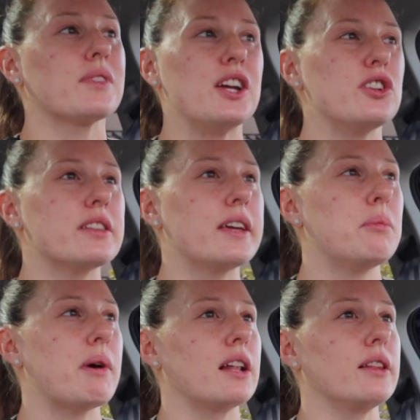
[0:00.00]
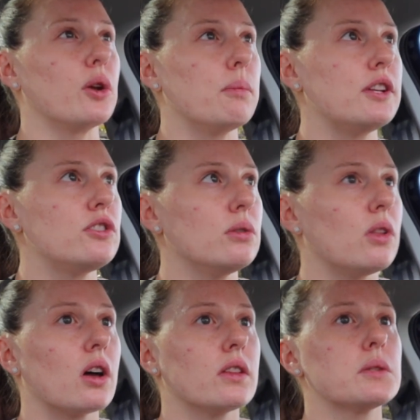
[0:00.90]
just laid in bed a little bit too
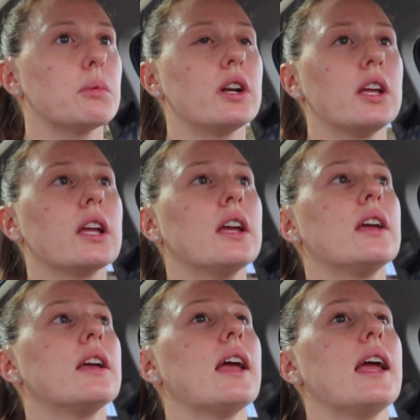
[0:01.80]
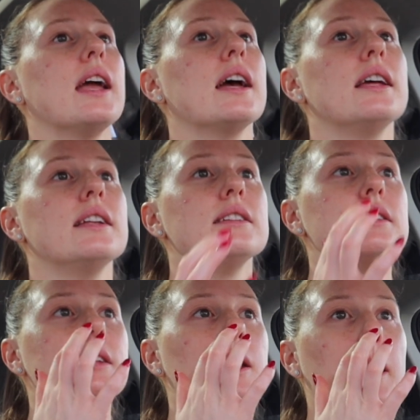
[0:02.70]
long this morning and
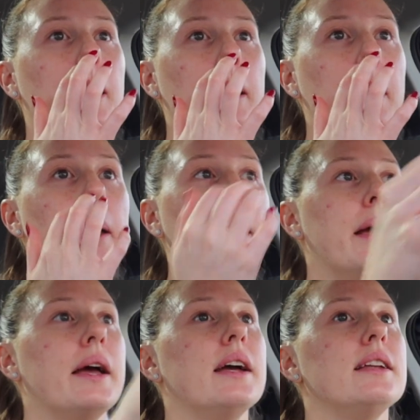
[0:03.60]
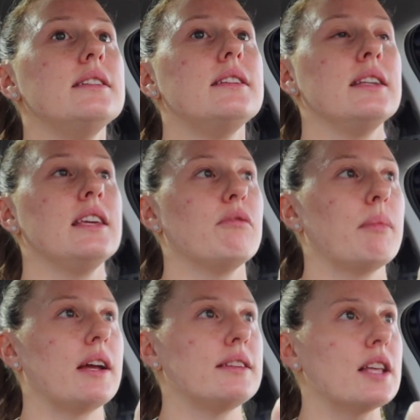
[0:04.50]
didn't give
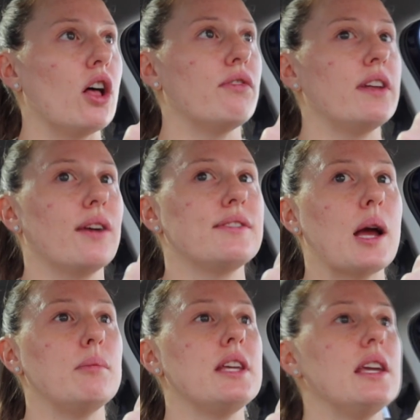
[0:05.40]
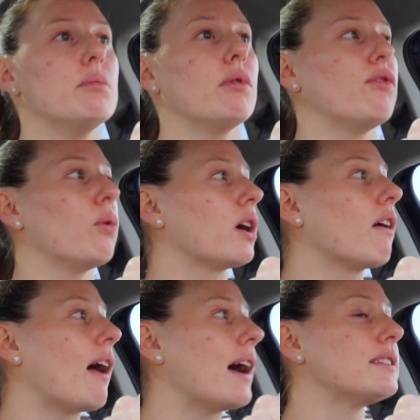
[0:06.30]
myself enough time to eat before
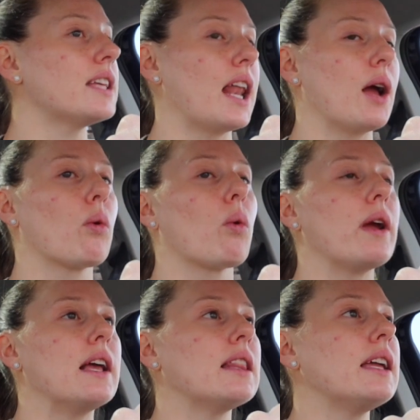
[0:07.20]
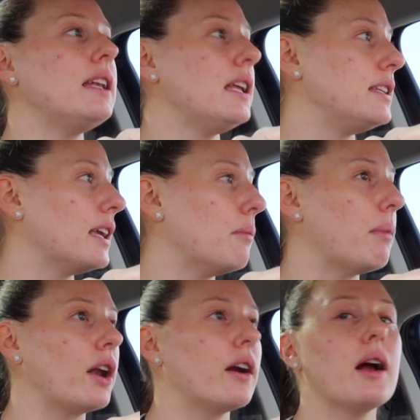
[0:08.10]
class. And I really need to get
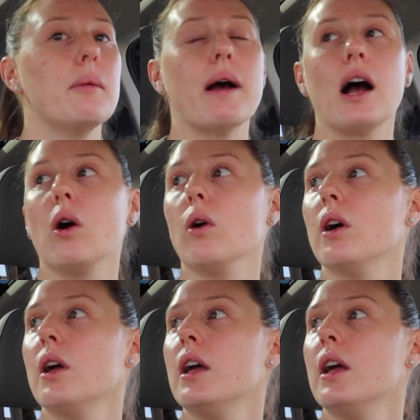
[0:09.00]
better about